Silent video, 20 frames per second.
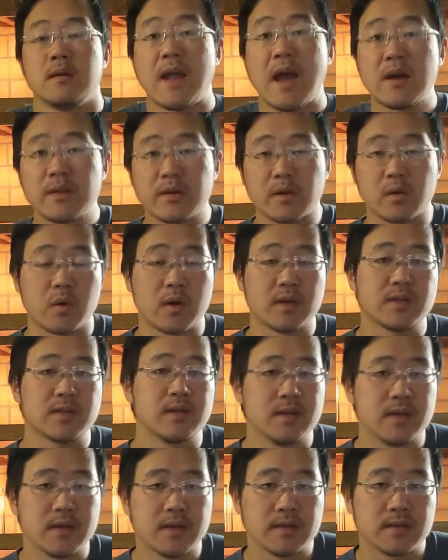Now the
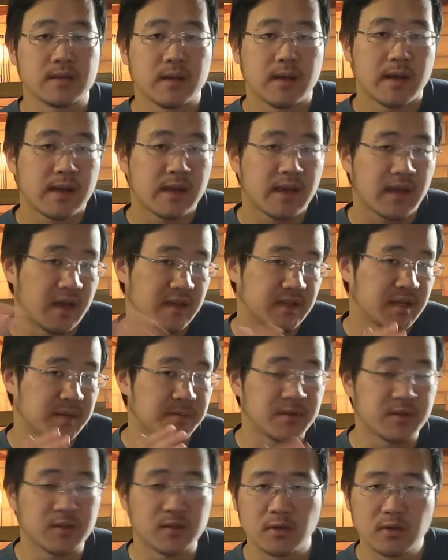question is, can
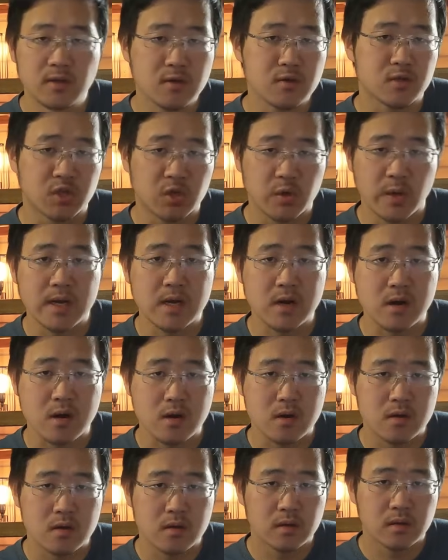some solo
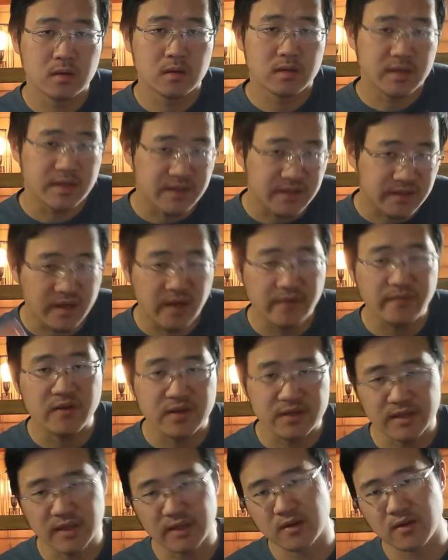trader
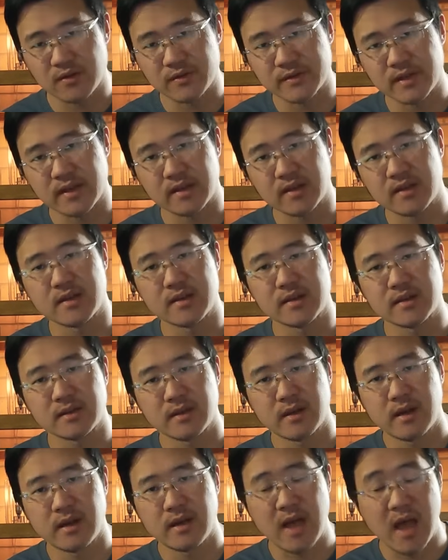discover signals like this
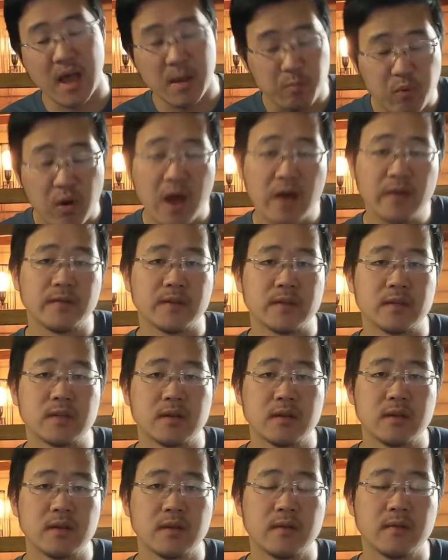and
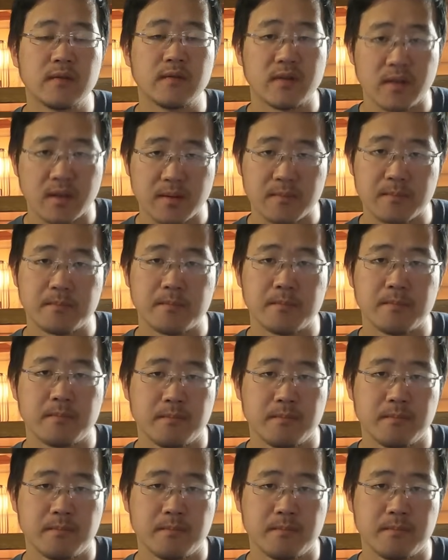profit from them?